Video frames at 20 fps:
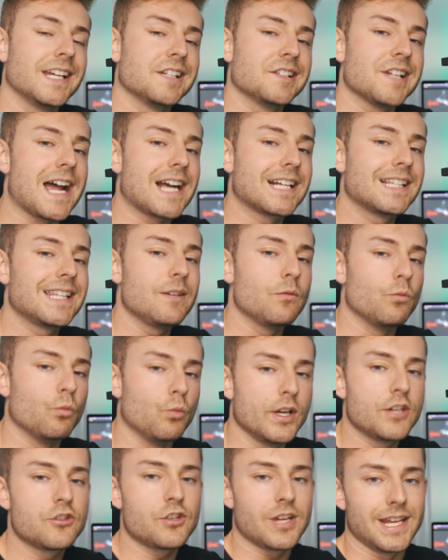exactly
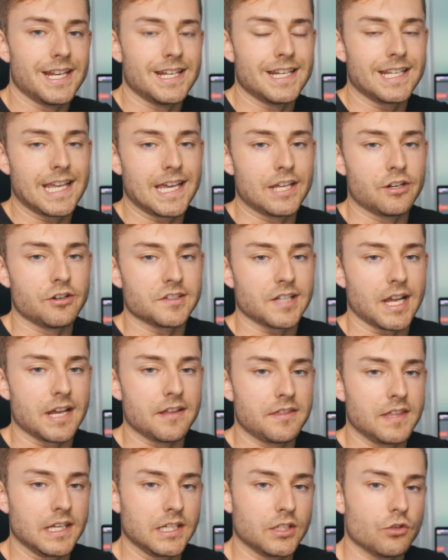which indicators I
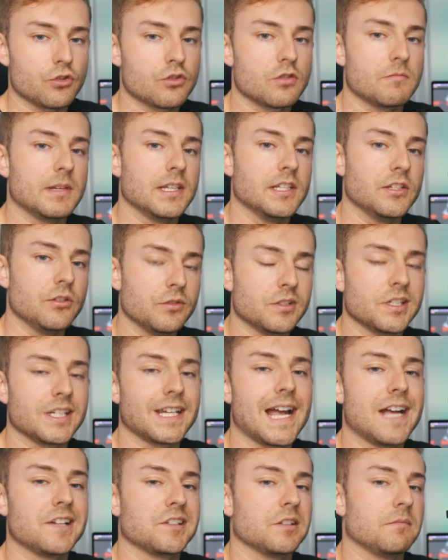think you should be using
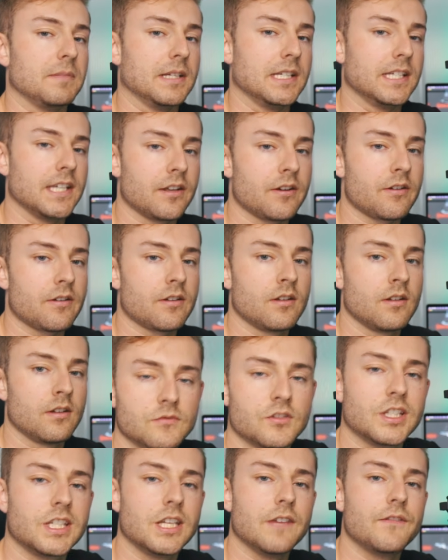as a beginner
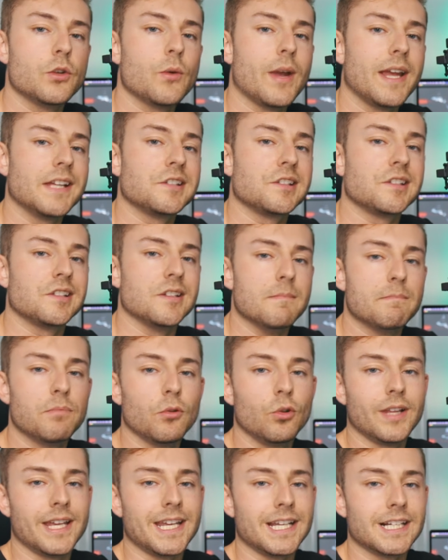to give you a
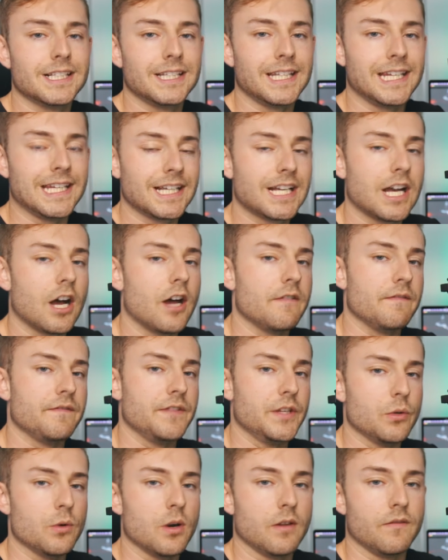simple and clean-cut
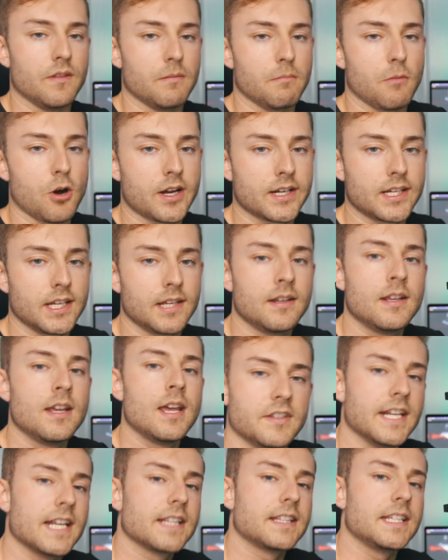view of the market.
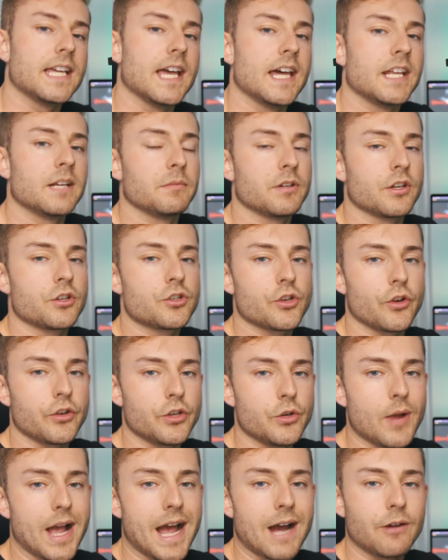Then at the end, I'm going to show
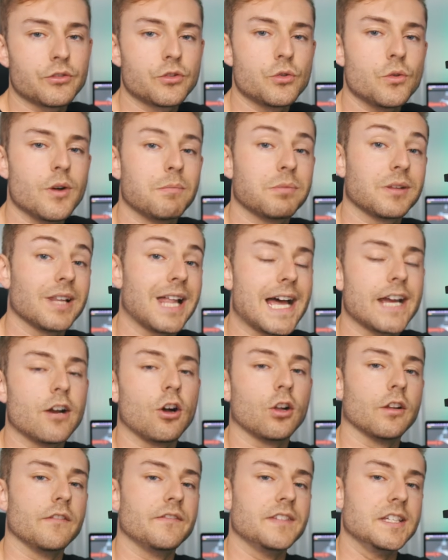you how to apply
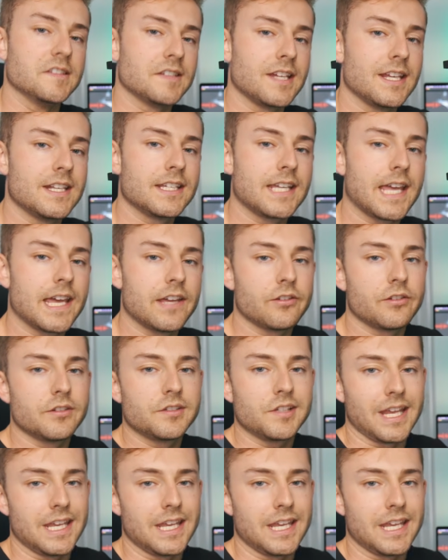all of these indicators